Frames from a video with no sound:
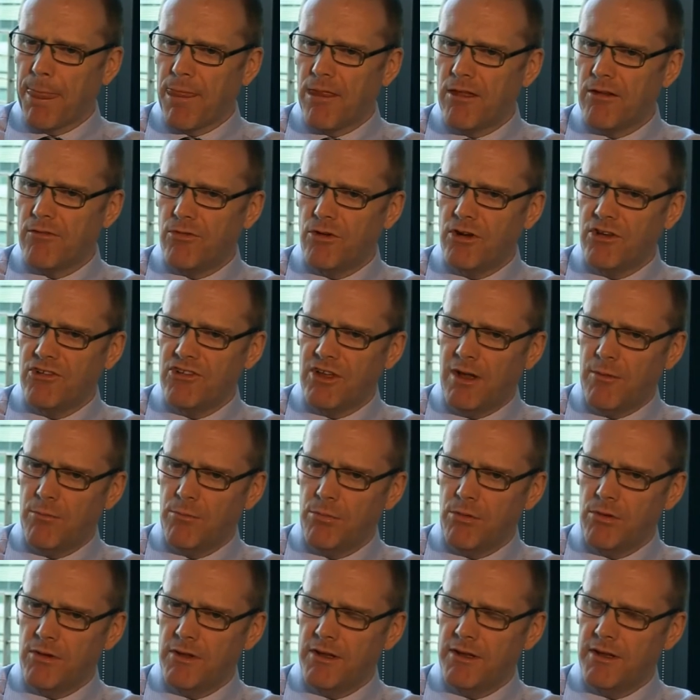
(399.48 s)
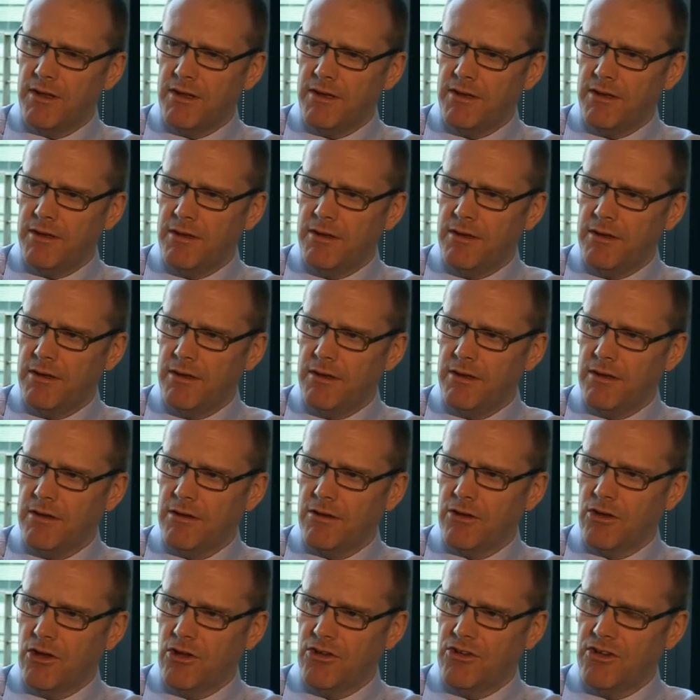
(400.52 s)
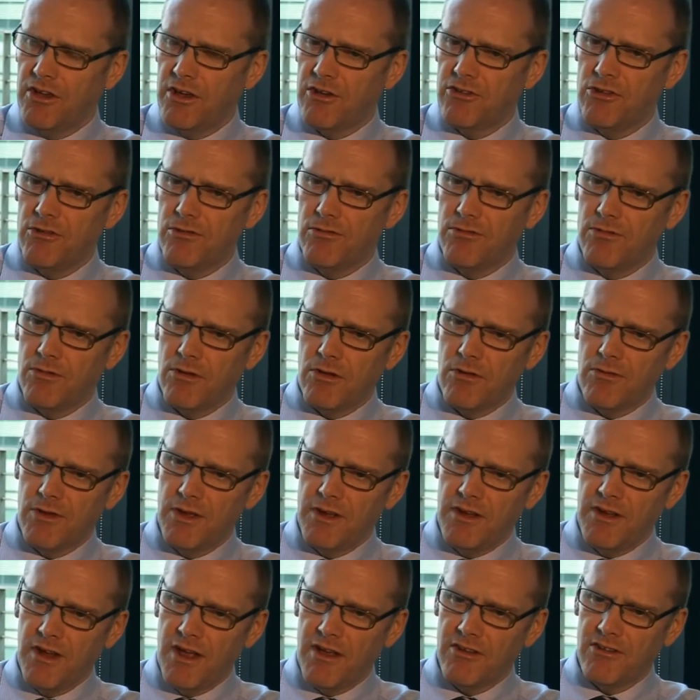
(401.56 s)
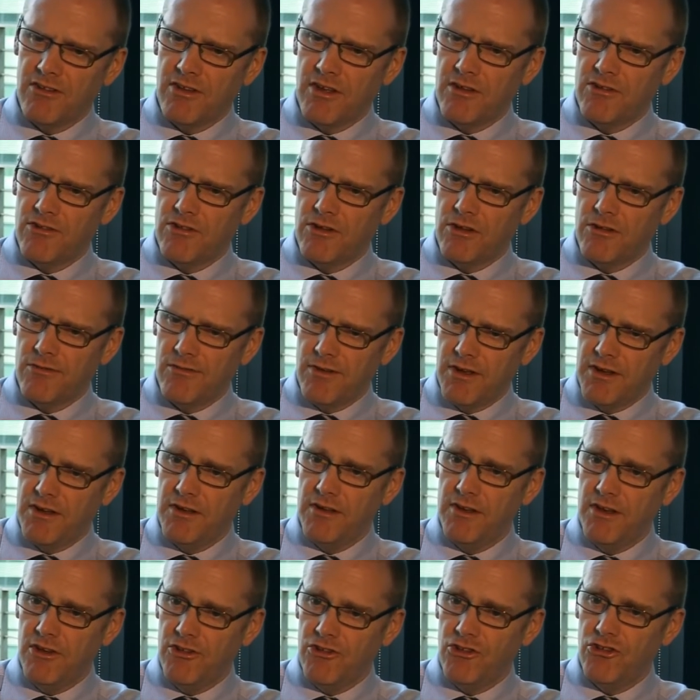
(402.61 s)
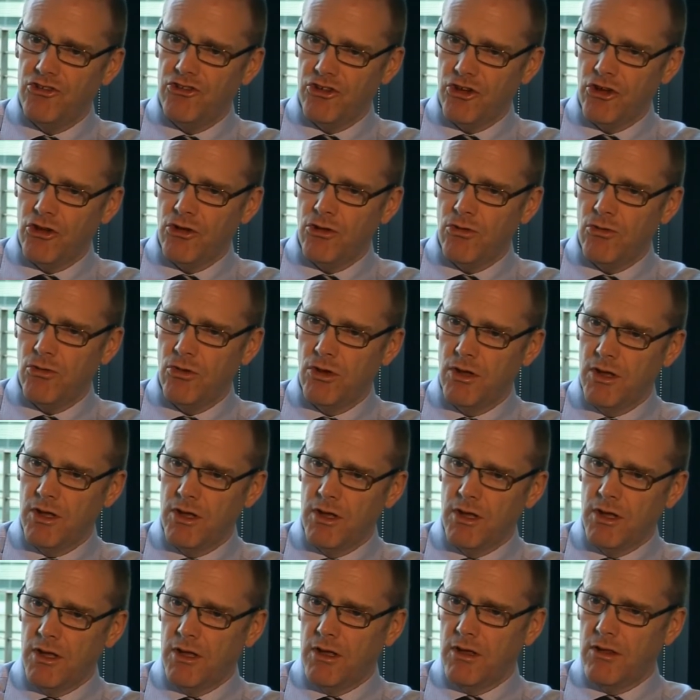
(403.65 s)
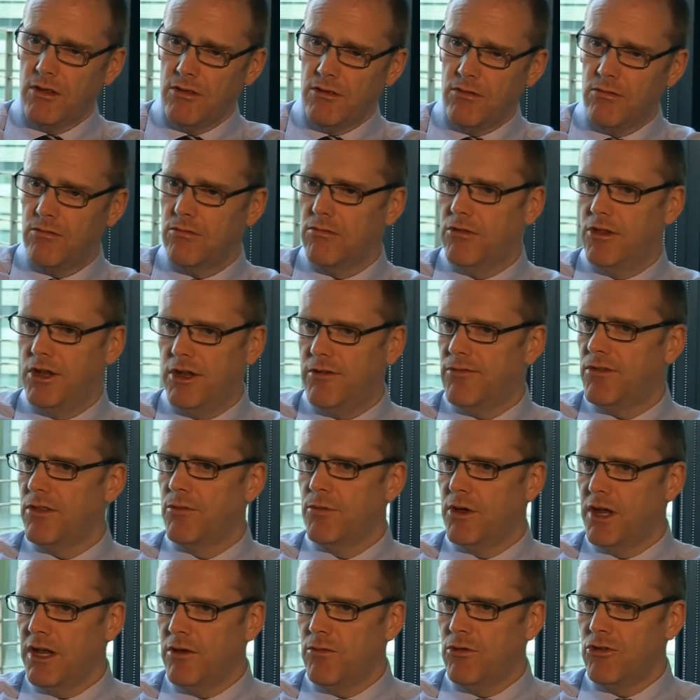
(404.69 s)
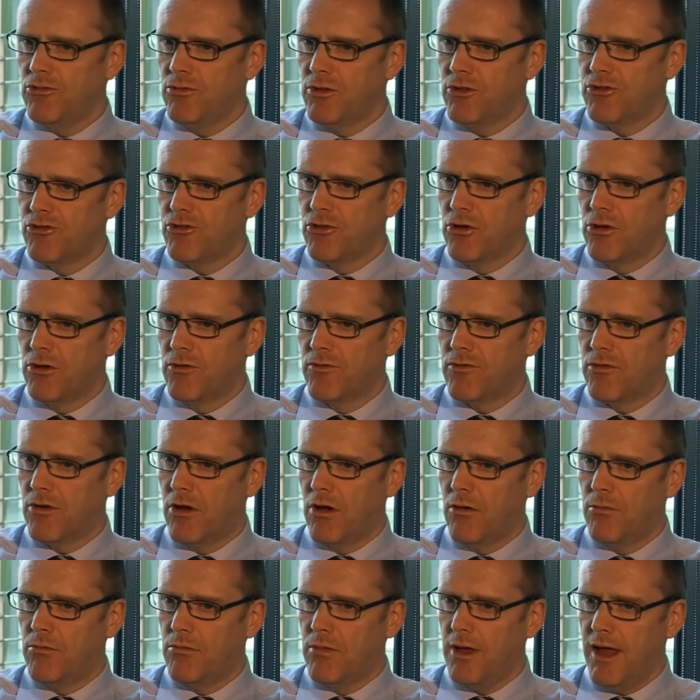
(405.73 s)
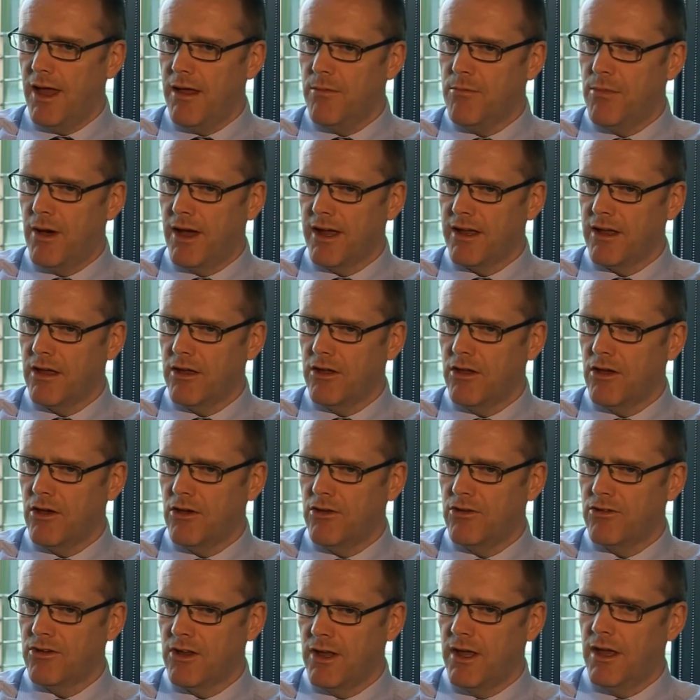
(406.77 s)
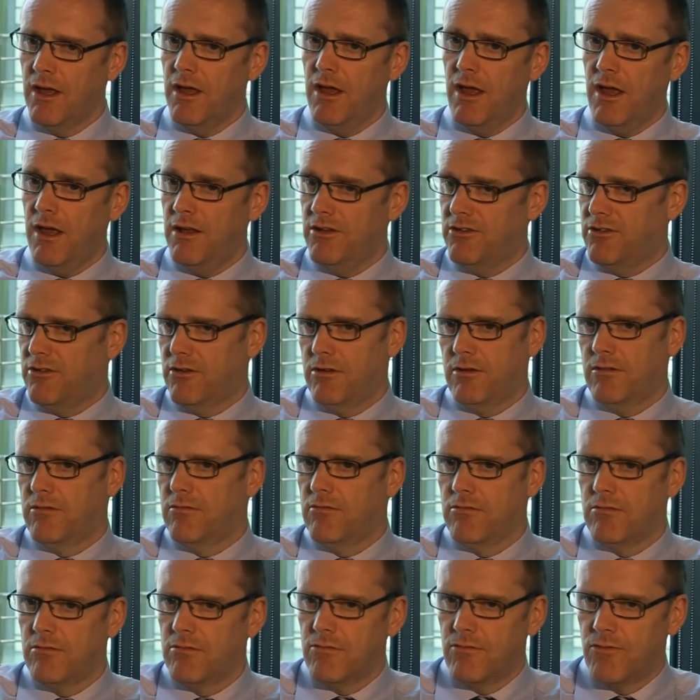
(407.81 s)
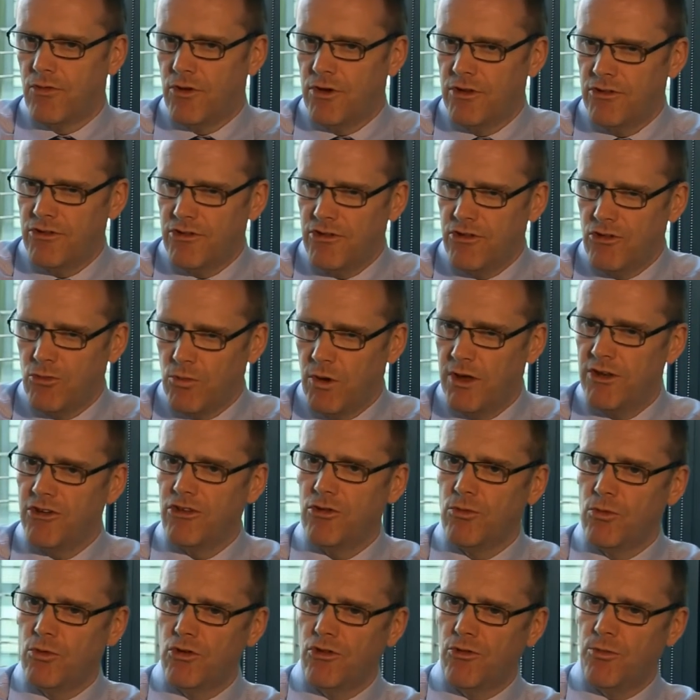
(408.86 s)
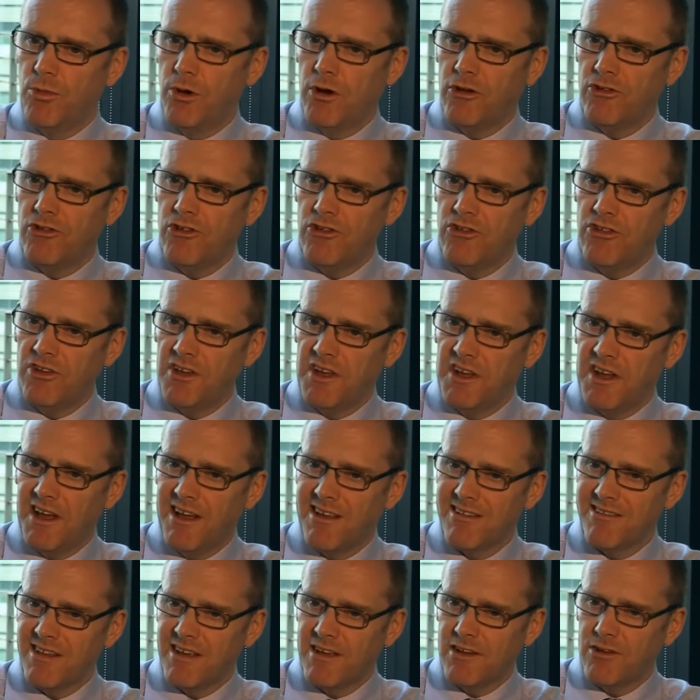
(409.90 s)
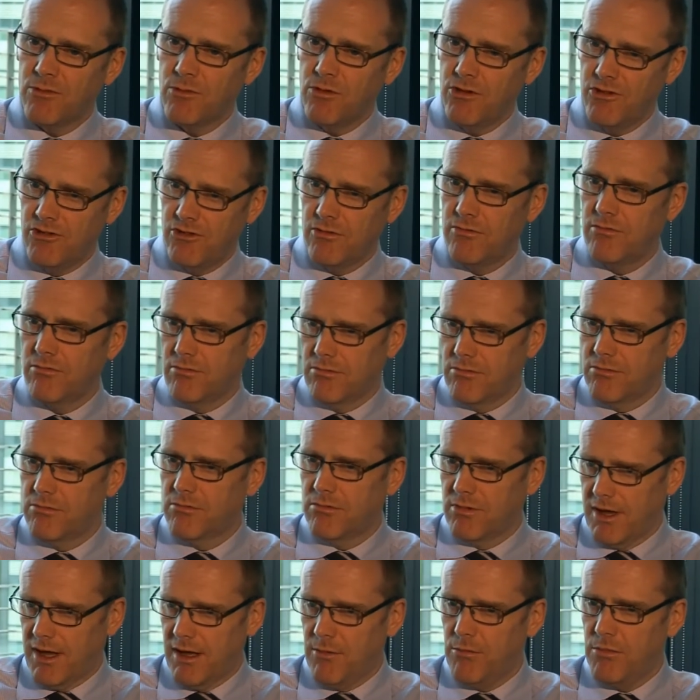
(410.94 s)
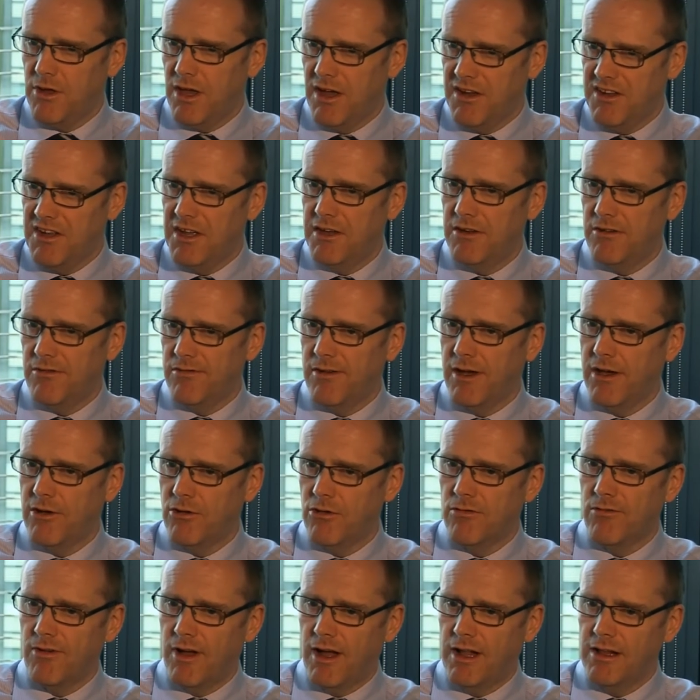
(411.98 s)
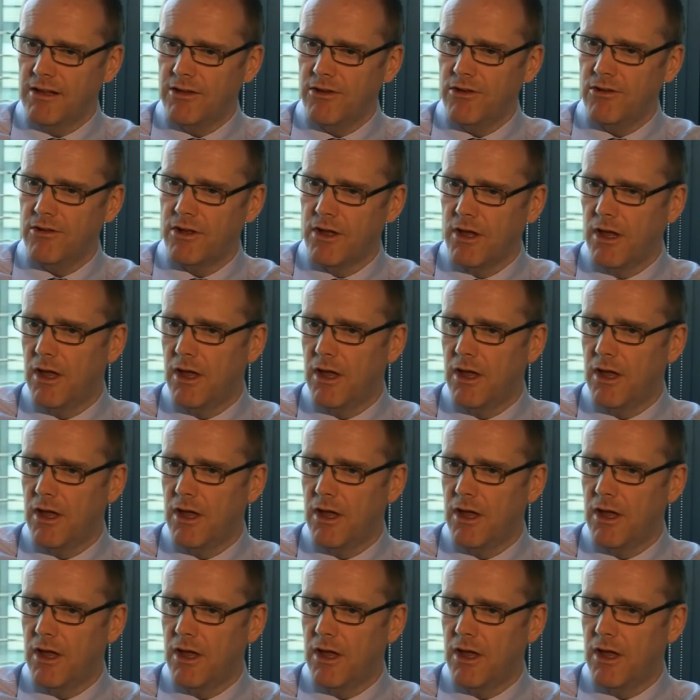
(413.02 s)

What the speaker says: For example, in the context of hidden assets, a defendant needs to show that if the money was withdrawn from a bank account, it, for instance, went towards purchasing an asset which can be identified or valued,